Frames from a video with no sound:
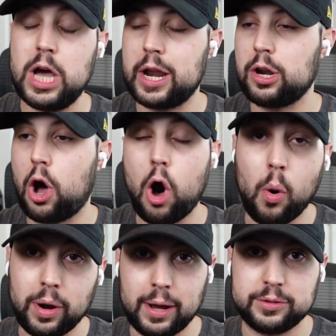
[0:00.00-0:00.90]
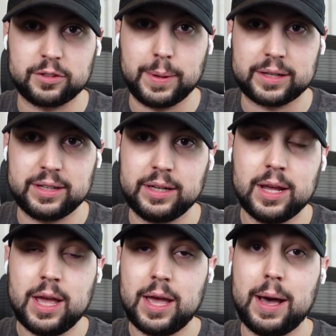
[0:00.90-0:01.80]
Not at all what I was expecting,
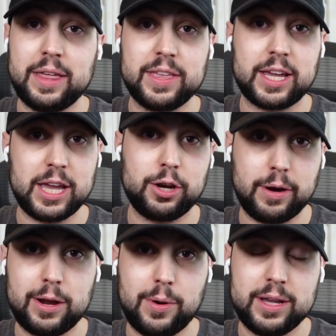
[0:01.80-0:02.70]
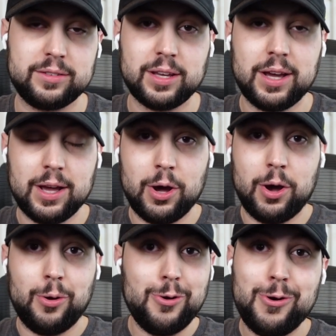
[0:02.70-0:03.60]
I think, in great ways.
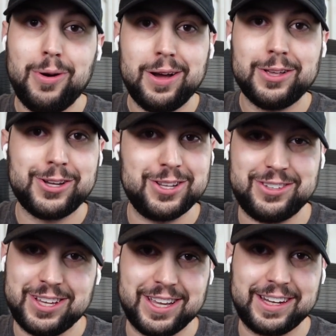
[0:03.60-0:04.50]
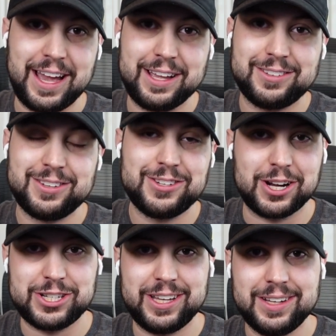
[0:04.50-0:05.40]
Whew. Good to see you again, guys.
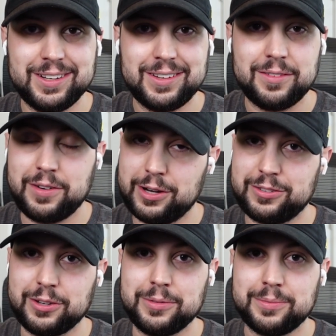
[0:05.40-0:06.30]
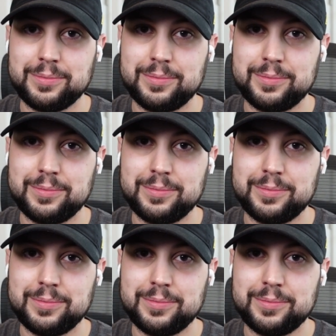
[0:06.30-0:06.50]
Talk to you again very soon.